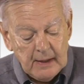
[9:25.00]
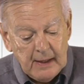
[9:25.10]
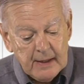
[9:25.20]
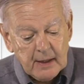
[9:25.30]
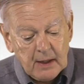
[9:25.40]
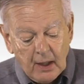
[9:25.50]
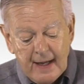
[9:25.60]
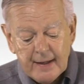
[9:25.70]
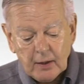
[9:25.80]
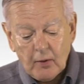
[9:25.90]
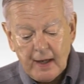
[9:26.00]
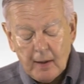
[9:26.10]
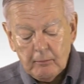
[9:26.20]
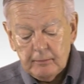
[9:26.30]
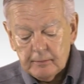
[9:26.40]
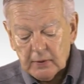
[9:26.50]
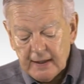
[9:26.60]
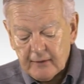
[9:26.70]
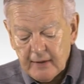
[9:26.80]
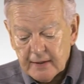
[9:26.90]
In a cladogram
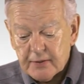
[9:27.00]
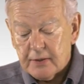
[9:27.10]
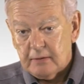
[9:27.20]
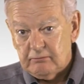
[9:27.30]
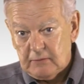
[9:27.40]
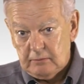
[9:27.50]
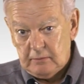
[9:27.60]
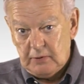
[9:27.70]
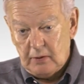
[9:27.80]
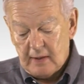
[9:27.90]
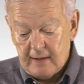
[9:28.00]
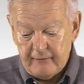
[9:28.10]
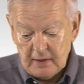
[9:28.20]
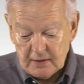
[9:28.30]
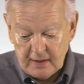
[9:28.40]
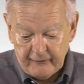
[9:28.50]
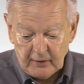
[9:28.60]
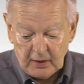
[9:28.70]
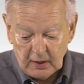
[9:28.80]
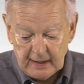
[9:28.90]
like this, and you have these
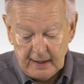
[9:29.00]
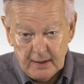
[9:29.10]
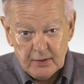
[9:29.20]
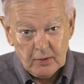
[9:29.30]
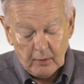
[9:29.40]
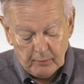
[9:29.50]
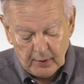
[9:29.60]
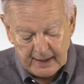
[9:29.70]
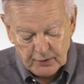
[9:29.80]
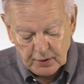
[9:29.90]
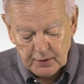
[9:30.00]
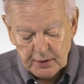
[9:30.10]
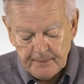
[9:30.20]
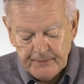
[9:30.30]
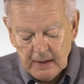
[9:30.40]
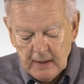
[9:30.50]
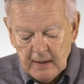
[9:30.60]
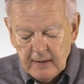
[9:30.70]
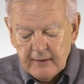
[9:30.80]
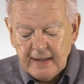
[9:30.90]
different clades or branches,
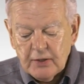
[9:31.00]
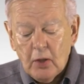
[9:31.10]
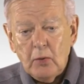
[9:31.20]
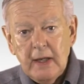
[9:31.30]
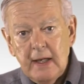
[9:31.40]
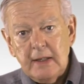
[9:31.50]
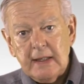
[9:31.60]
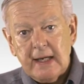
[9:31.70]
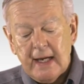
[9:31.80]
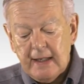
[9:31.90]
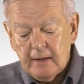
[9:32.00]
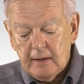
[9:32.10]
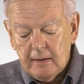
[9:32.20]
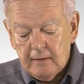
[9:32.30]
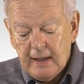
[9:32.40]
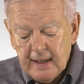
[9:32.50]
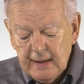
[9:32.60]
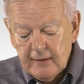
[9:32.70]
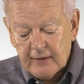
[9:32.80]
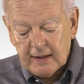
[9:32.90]
they don't indicate
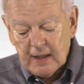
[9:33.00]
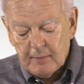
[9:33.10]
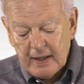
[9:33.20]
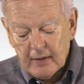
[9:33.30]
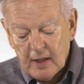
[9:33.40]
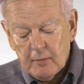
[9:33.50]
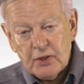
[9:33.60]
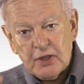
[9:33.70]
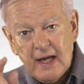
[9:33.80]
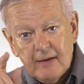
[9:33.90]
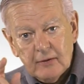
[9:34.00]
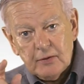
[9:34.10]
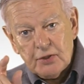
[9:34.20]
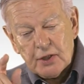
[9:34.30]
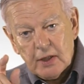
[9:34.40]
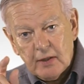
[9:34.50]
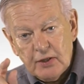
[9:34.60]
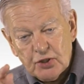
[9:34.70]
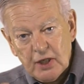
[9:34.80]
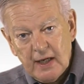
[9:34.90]
anything about how much evolutionary
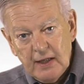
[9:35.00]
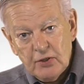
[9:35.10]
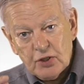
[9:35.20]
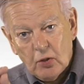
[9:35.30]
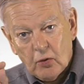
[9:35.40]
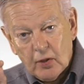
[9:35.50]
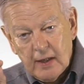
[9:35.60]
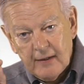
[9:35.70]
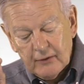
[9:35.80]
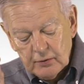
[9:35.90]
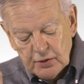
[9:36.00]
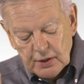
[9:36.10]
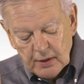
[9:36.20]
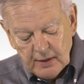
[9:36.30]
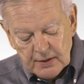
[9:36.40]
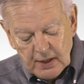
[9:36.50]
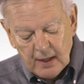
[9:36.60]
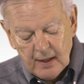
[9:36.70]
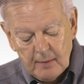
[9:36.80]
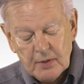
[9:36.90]
change or evolutionary
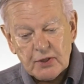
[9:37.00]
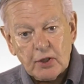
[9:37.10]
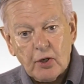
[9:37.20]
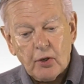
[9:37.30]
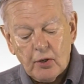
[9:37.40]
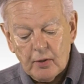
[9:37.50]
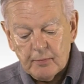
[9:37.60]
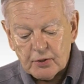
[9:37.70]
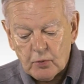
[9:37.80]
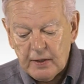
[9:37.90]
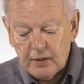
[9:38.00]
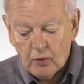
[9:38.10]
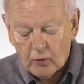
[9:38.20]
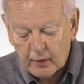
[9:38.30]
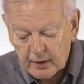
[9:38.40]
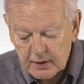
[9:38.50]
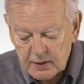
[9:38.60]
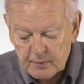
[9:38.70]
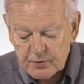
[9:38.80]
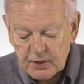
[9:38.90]
time has occurred between
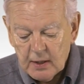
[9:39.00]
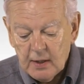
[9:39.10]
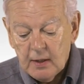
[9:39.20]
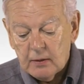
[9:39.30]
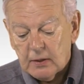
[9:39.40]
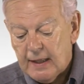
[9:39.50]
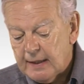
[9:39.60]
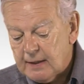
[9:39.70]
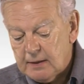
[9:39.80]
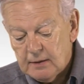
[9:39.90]
organisms like